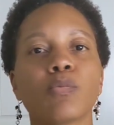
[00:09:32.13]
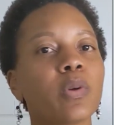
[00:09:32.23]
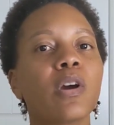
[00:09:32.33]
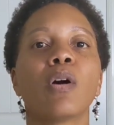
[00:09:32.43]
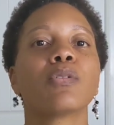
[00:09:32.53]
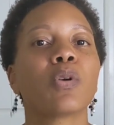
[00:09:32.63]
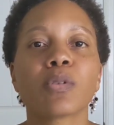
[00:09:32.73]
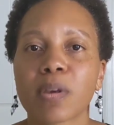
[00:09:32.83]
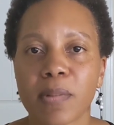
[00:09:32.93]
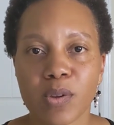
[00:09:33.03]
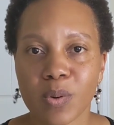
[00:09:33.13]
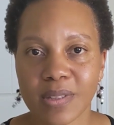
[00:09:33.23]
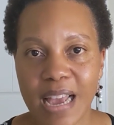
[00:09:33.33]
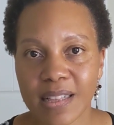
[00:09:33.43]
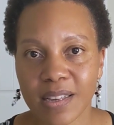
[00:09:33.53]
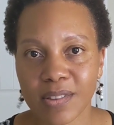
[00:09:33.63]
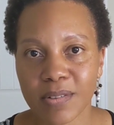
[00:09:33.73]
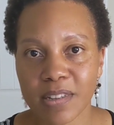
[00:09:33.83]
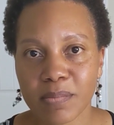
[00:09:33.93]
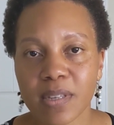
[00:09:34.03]
we all know somebody who has had a
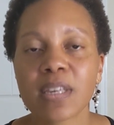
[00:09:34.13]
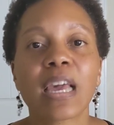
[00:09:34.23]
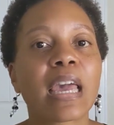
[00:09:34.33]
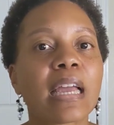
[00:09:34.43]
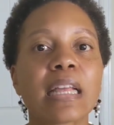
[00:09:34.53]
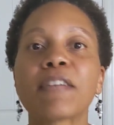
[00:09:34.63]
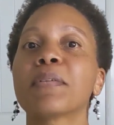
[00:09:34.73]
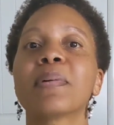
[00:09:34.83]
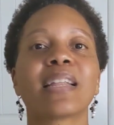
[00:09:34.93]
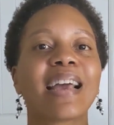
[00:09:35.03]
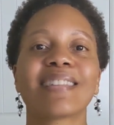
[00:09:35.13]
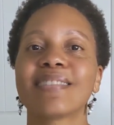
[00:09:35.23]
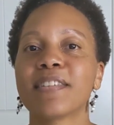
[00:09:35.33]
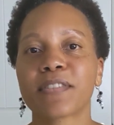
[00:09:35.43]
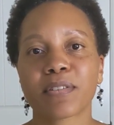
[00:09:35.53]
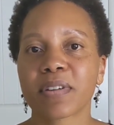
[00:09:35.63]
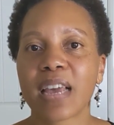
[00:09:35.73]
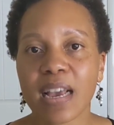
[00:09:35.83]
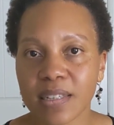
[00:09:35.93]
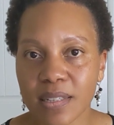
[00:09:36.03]
hysterectomy, and everybody has different
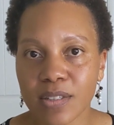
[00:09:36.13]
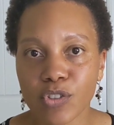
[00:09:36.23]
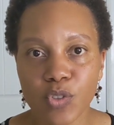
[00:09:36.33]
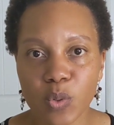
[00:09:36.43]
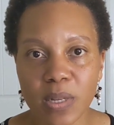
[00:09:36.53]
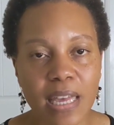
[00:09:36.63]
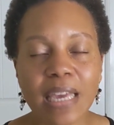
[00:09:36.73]
reactions to it.